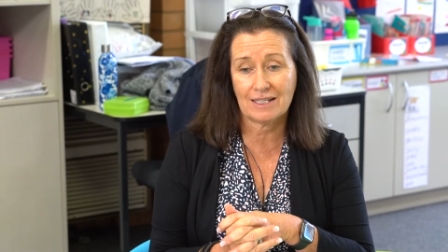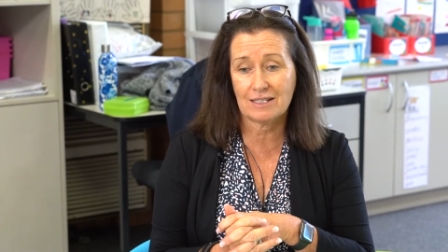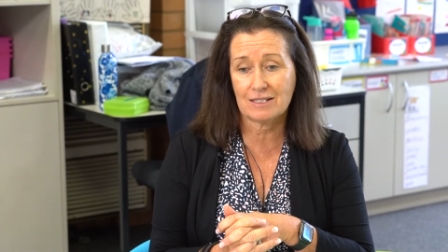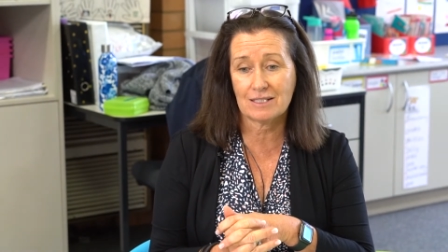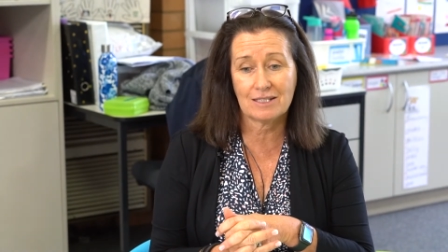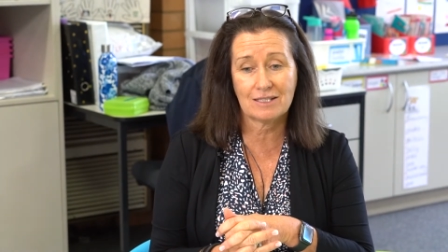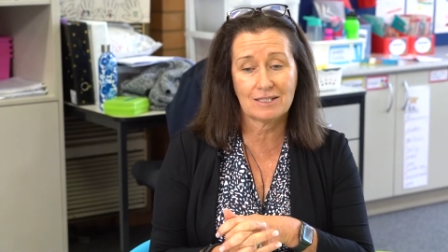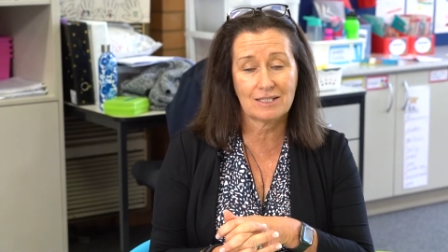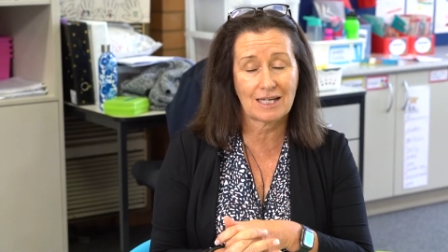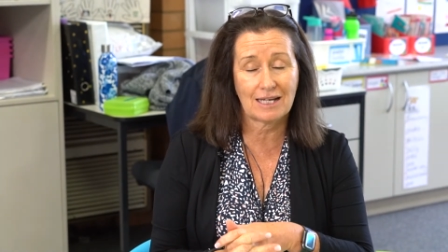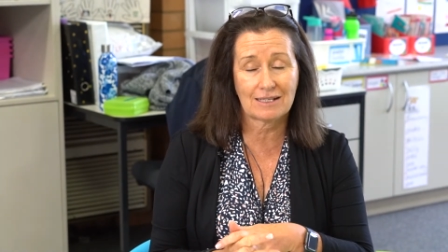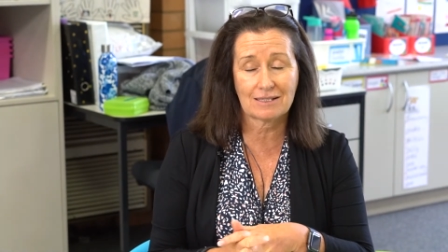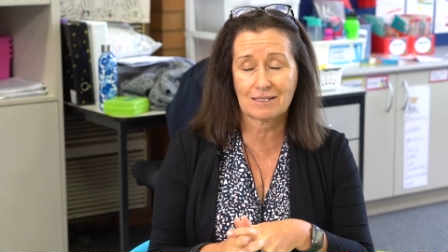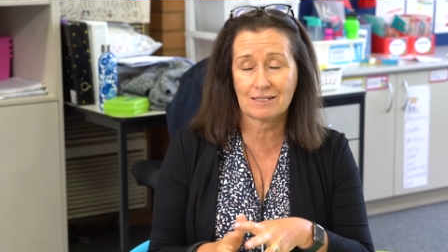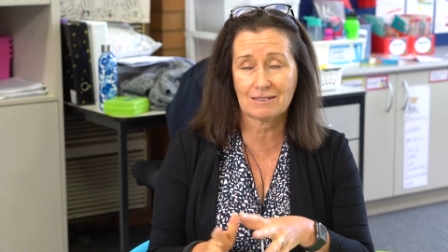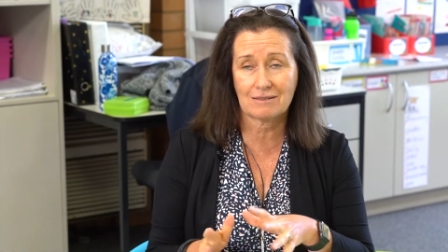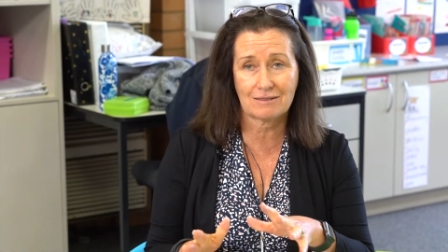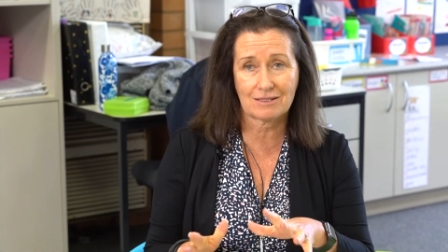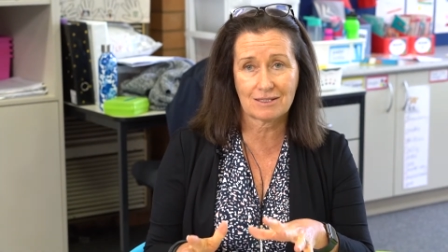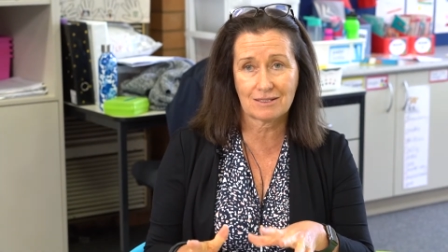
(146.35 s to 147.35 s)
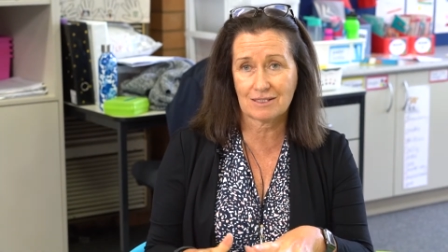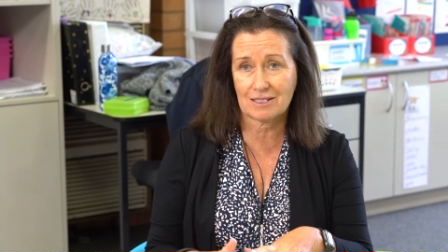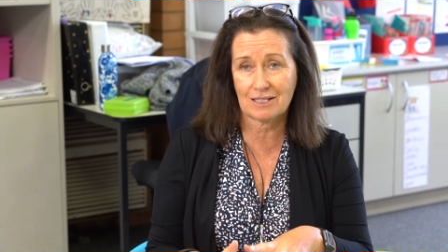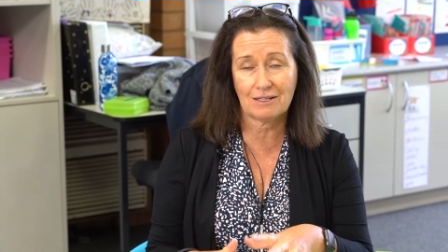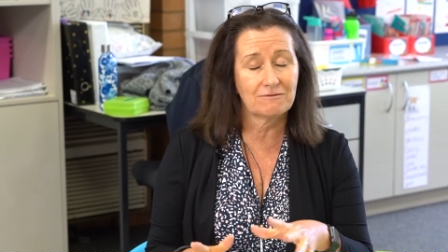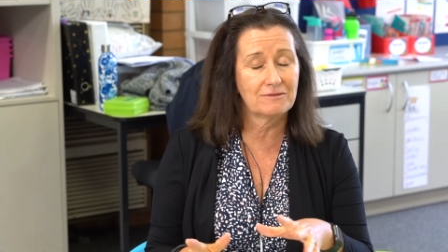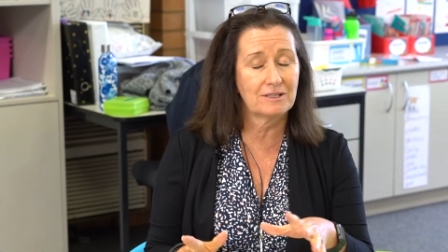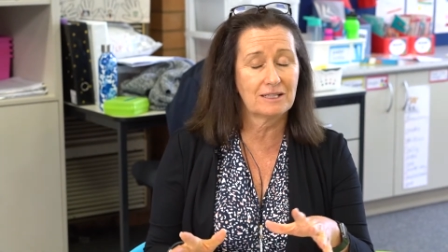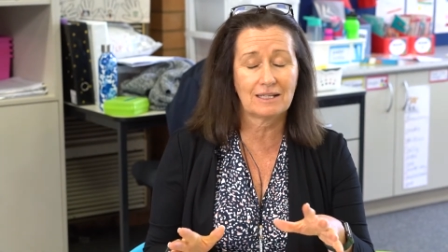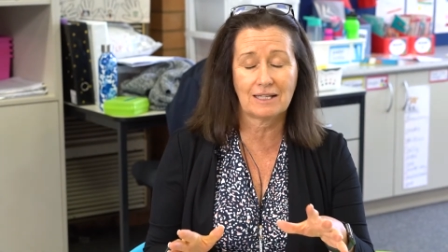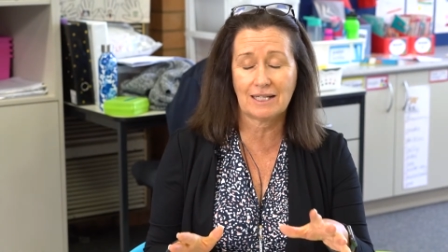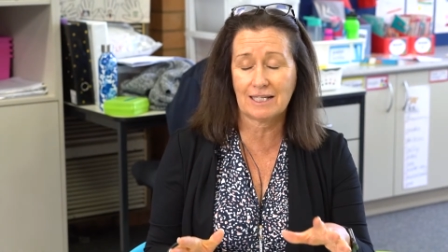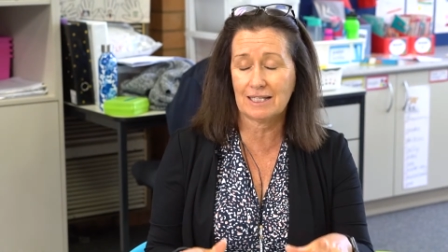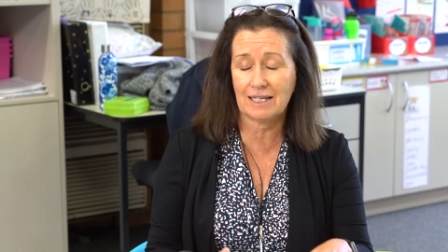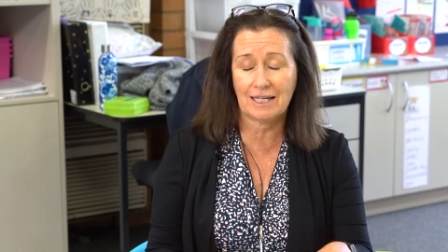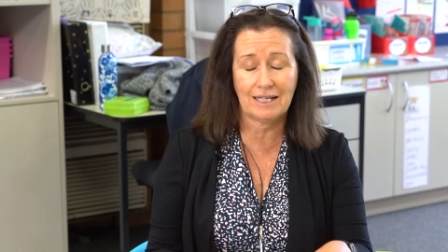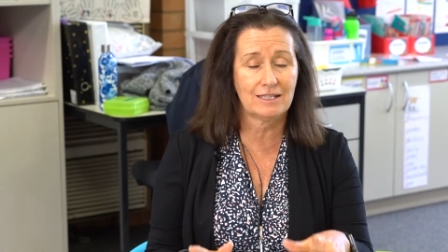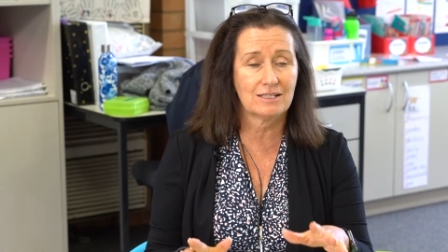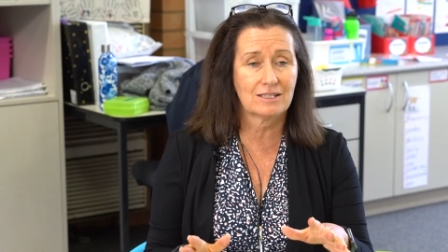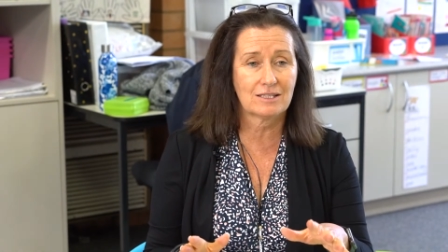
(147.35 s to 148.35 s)
It doesn't definitely
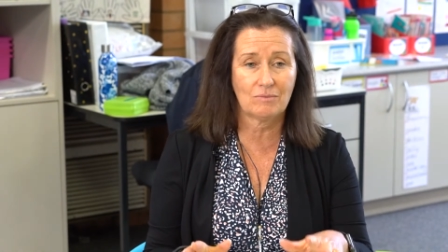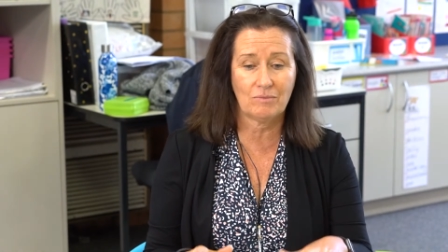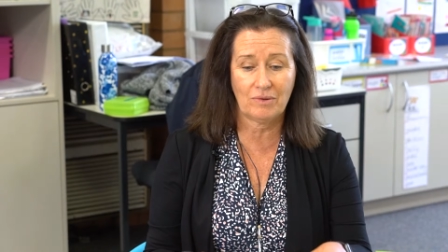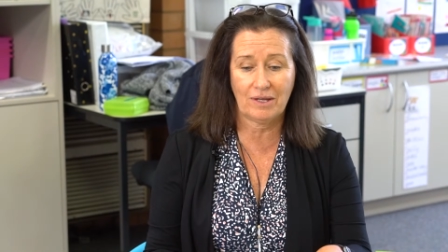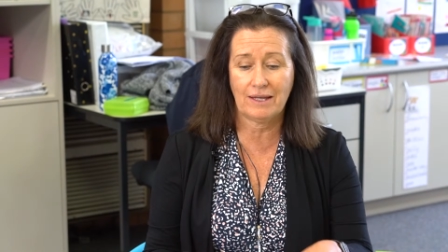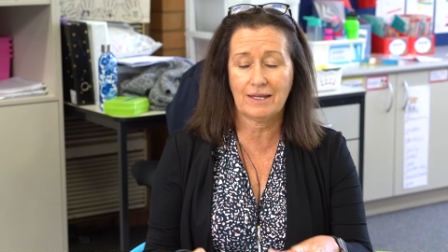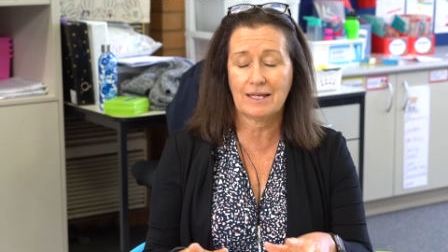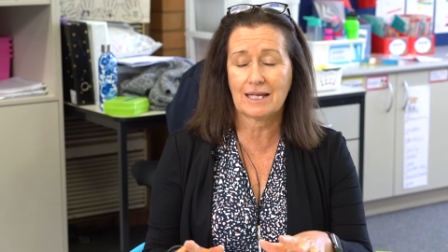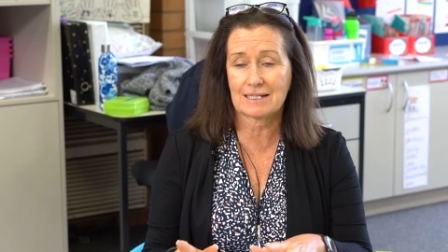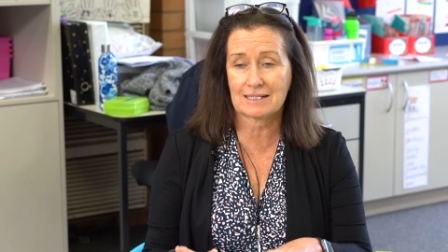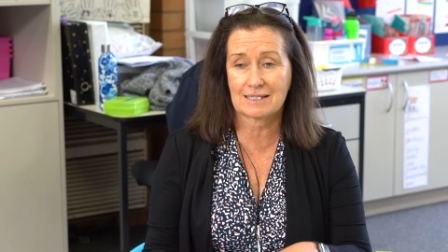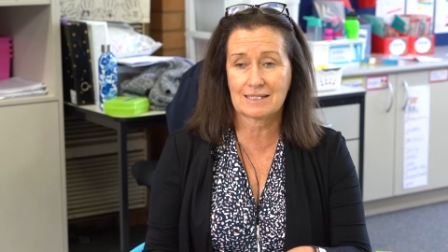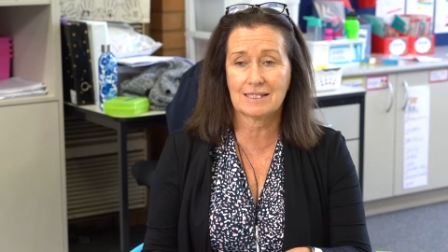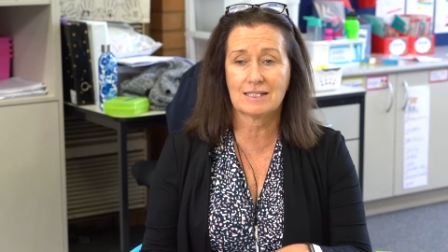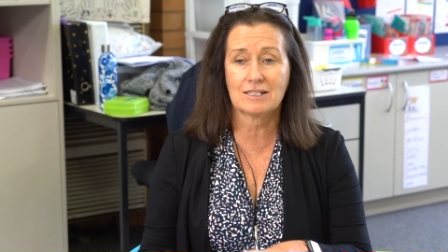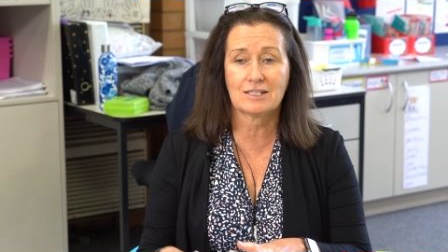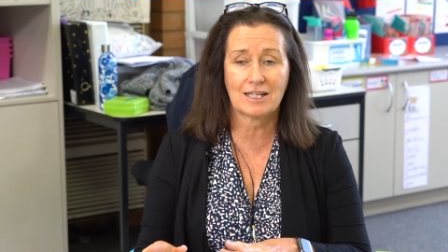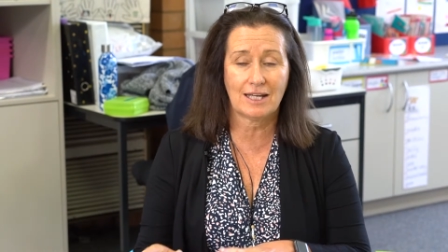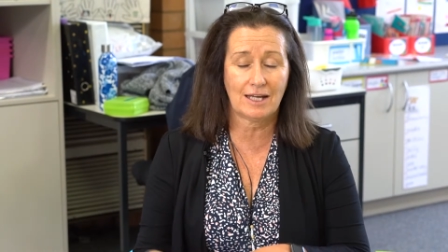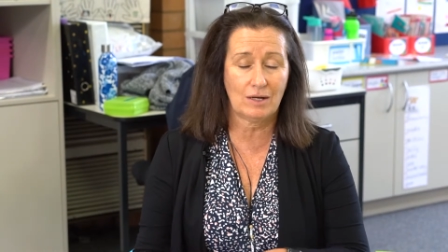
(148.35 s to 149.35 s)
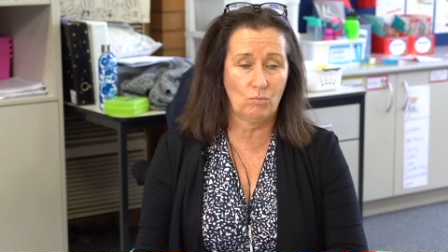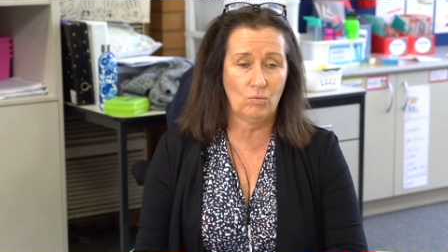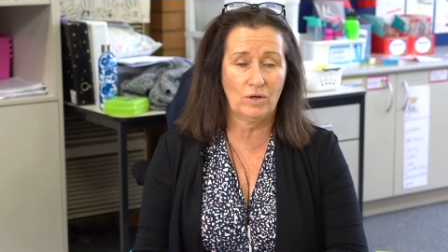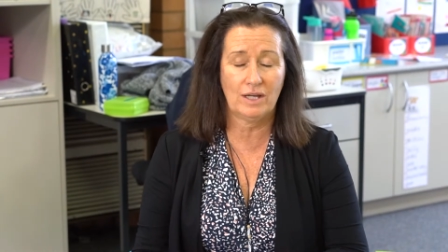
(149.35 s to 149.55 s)
need to be a sit down.